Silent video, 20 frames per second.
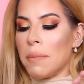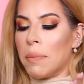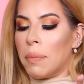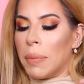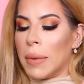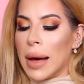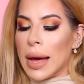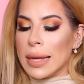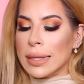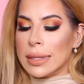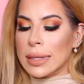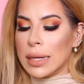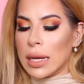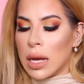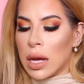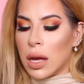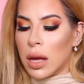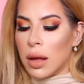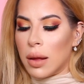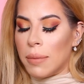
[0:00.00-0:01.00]
But
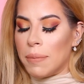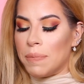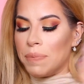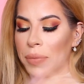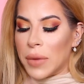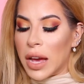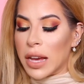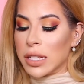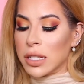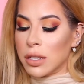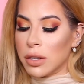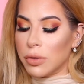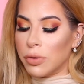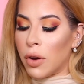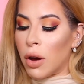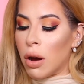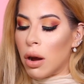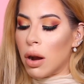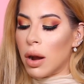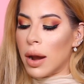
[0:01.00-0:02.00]
as
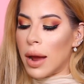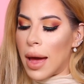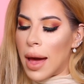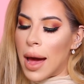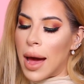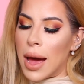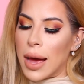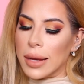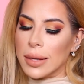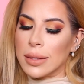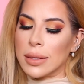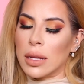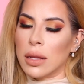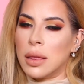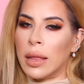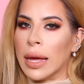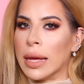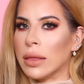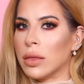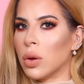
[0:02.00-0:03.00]
far as
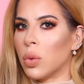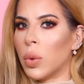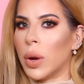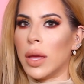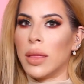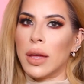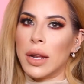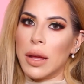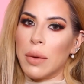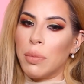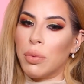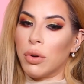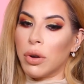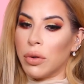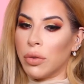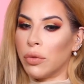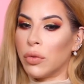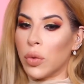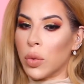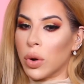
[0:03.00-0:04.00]
like the way that it
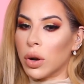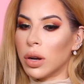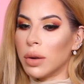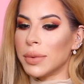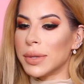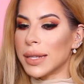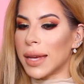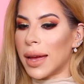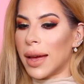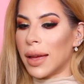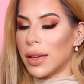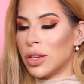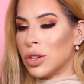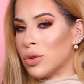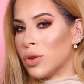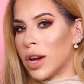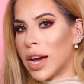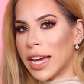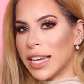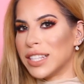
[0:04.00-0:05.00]
performed,
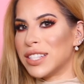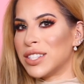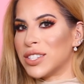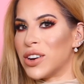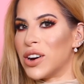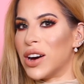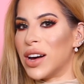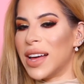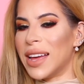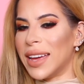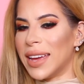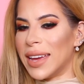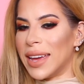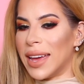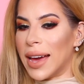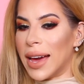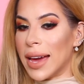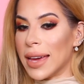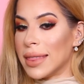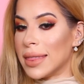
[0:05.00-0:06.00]
you guys saw it.
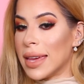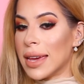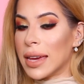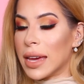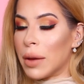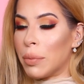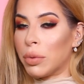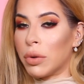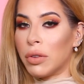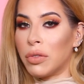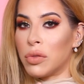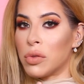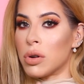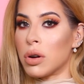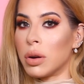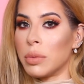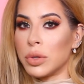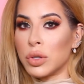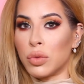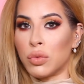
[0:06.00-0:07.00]
I think it
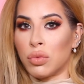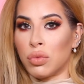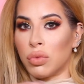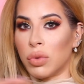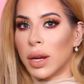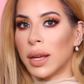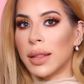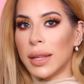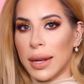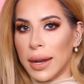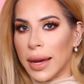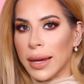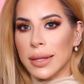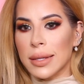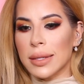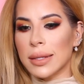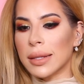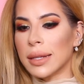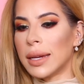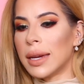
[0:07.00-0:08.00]
performed really
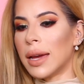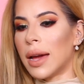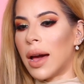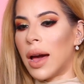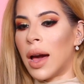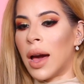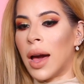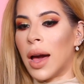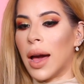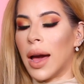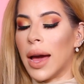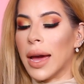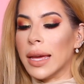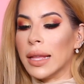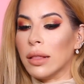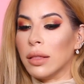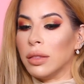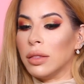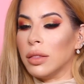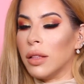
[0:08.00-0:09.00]
nicely. I
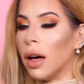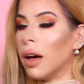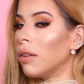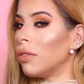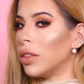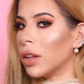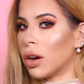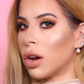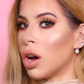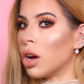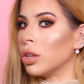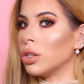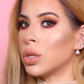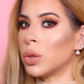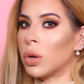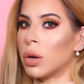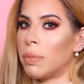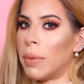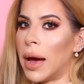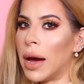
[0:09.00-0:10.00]
love the
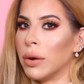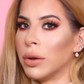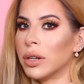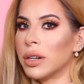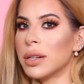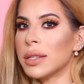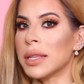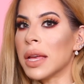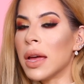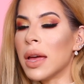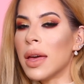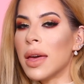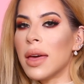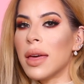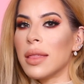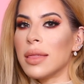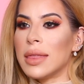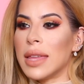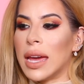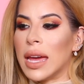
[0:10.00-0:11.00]
contour powders.
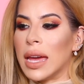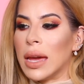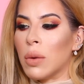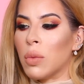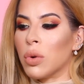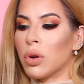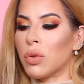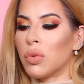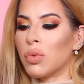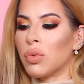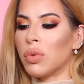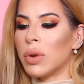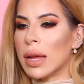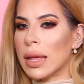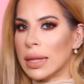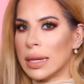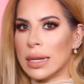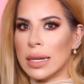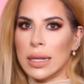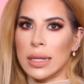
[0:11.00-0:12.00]
They were
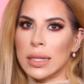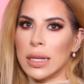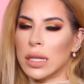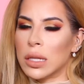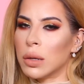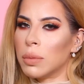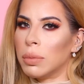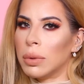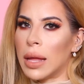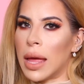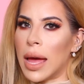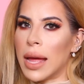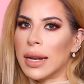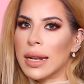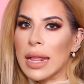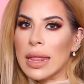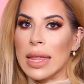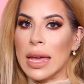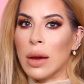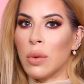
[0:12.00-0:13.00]
really easy to blend.
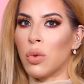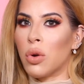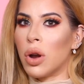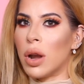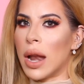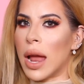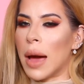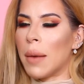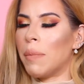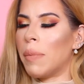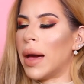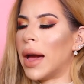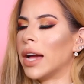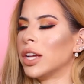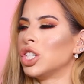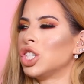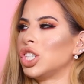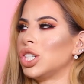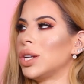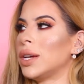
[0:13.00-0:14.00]
They were not
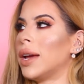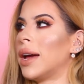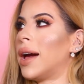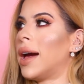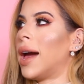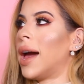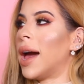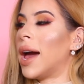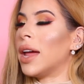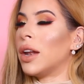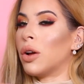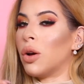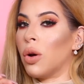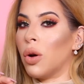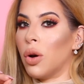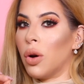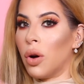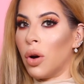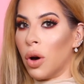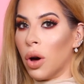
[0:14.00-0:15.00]
patchy at
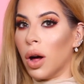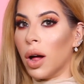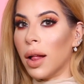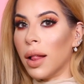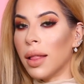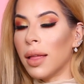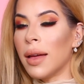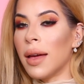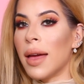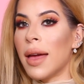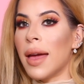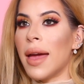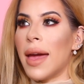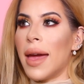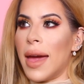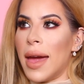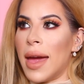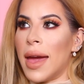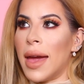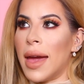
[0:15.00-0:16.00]
all.
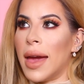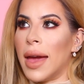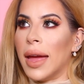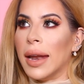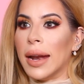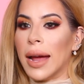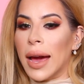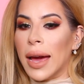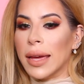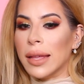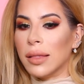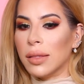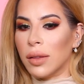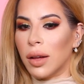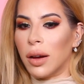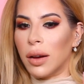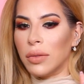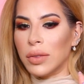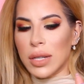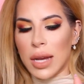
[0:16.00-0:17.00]
And I
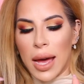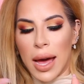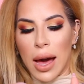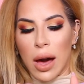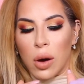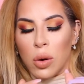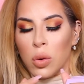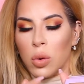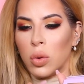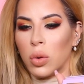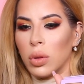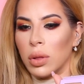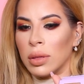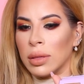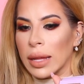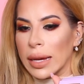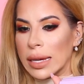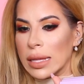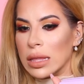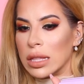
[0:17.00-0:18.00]
loved how
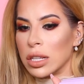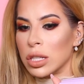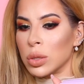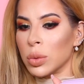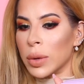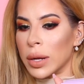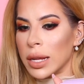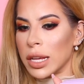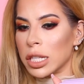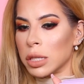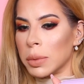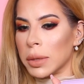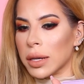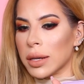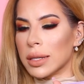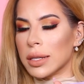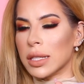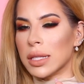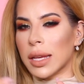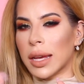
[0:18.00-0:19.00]
light this one is
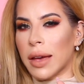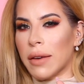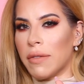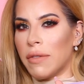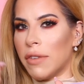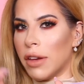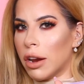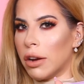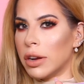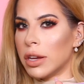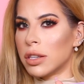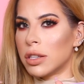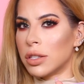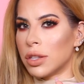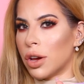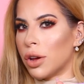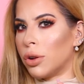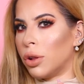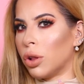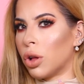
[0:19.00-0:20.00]
because it's like a very
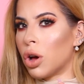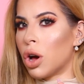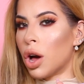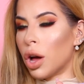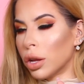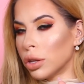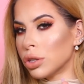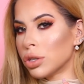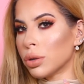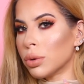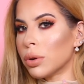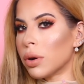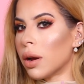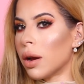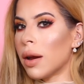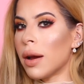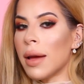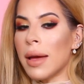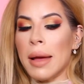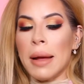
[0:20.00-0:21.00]
subtle
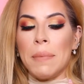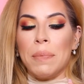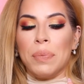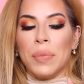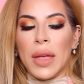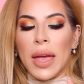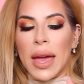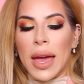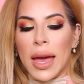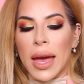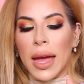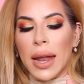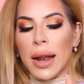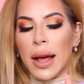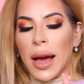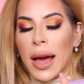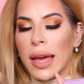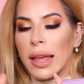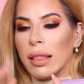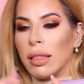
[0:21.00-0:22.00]
contour. And
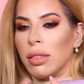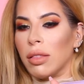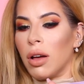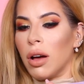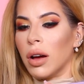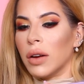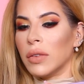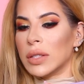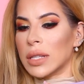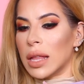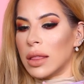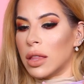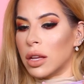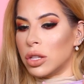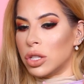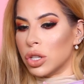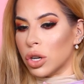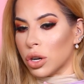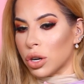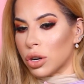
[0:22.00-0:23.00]
I loved the
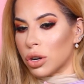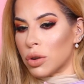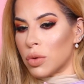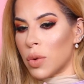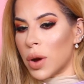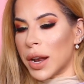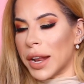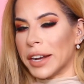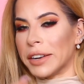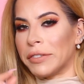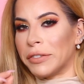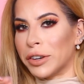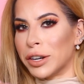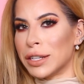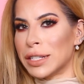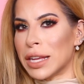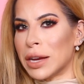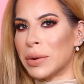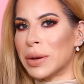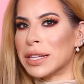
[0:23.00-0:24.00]
darker one. At
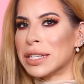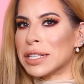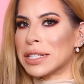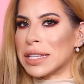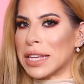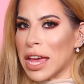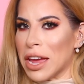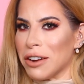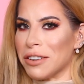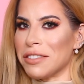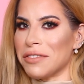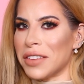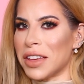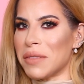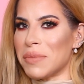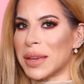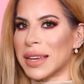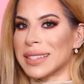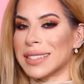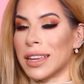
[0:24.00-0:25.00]
first I was scared of
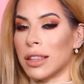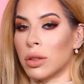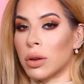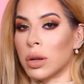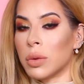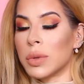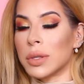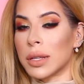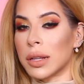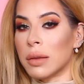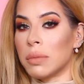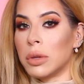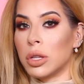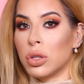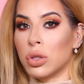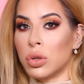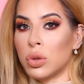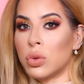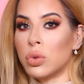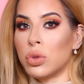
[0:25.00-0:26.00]
it because I thought it was going to be
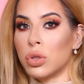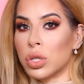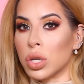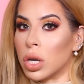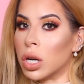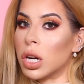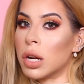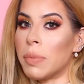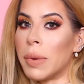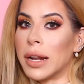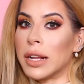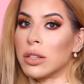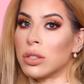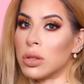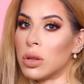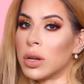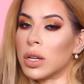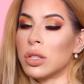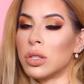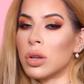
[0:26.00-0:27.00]
too dark, but as
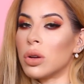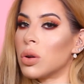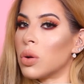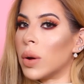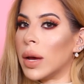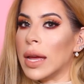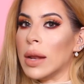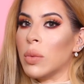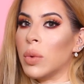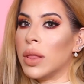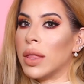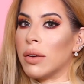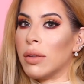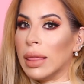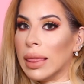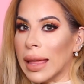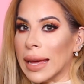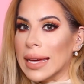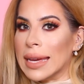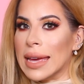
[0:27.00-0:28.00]
long as you go in with a
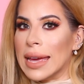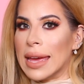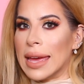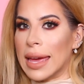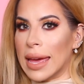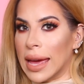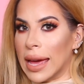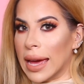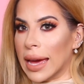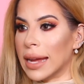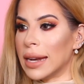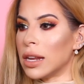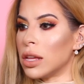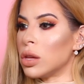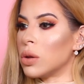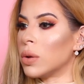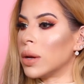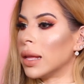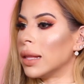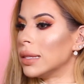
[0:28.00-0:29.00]
light hand,
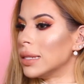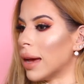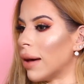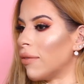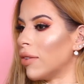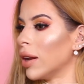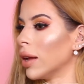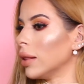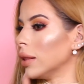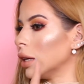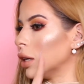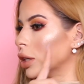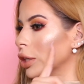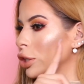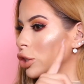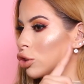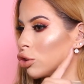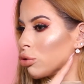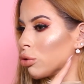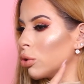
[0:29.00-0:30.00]
you can definitely
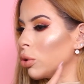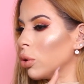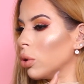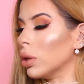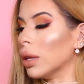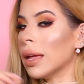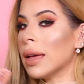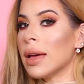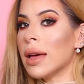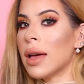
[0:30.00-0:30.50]
control